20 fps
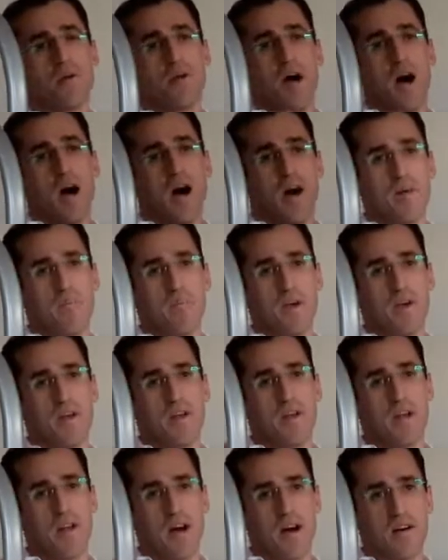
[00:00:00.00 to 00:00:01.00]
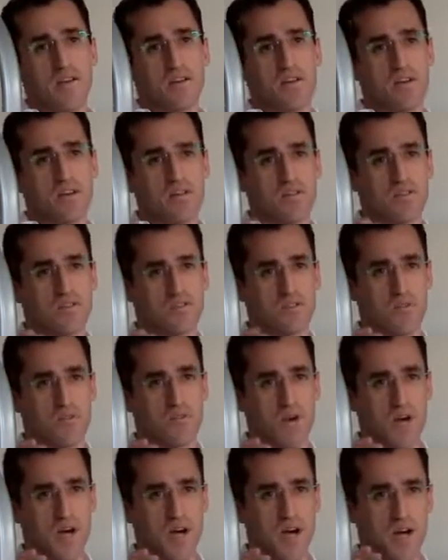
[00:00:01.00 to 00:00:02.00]
it allows us
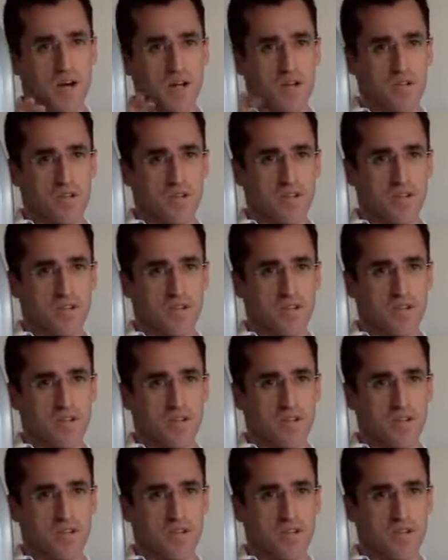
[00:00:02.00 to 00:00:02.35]
to